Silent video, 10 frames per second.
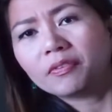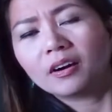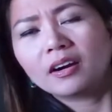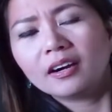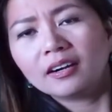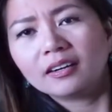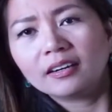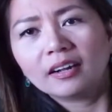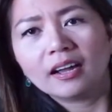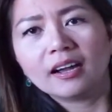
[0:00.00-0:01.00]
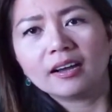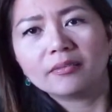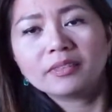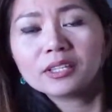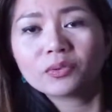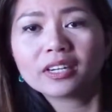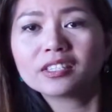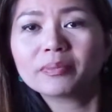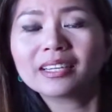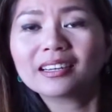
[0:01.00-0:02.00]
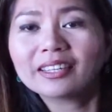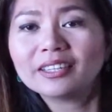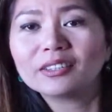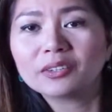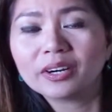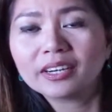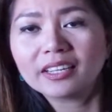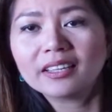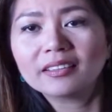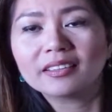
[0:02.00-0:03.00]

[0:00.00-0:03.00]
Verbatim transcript: far uh, this one has been cleaned already